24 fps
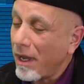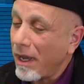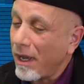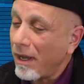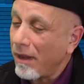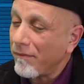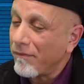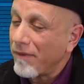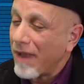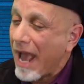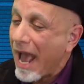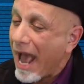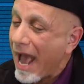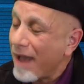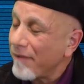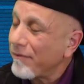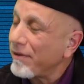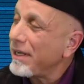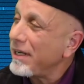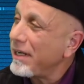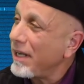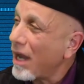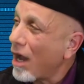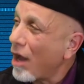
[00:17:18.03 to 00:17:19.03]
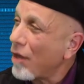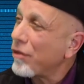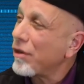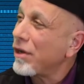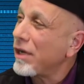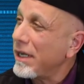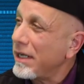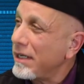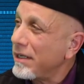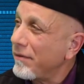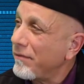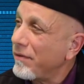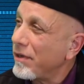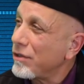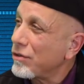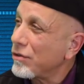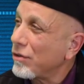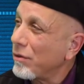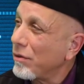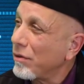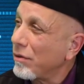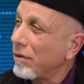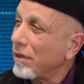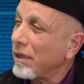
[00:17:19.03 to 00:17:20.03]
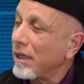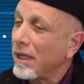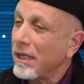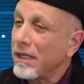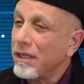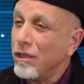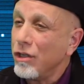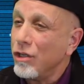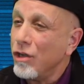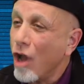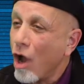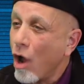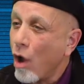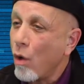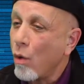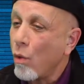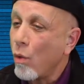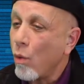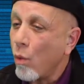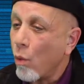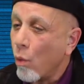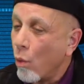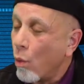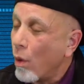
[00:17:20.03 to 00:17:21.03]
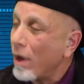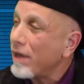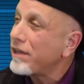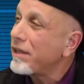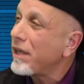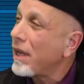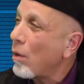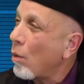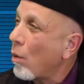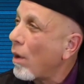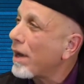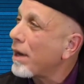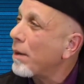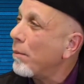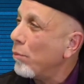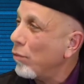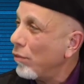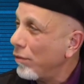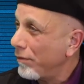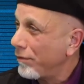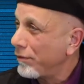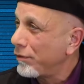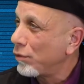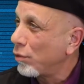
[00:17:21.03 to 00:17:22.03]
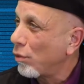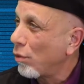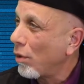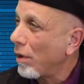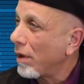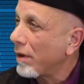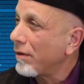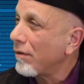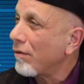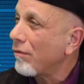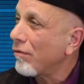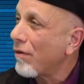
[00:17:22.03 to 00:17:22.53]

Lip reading: of having the other individual know what they want to move toward,